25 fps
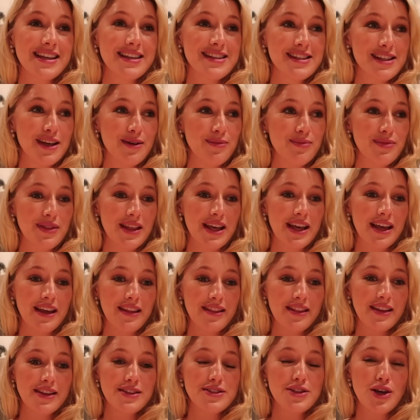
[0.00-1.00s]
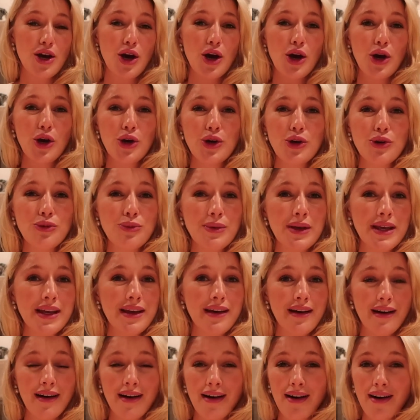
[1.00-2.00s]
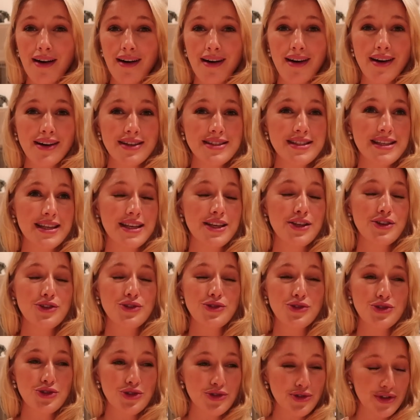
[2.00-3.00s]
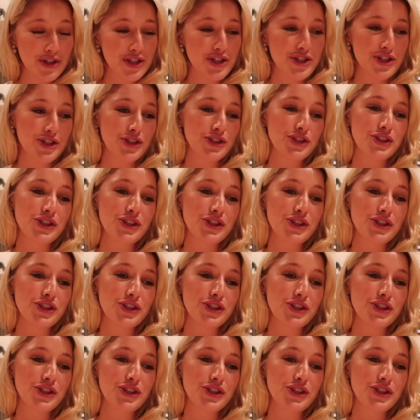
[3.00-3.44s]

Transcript: something that's homey, hearty, nutritious,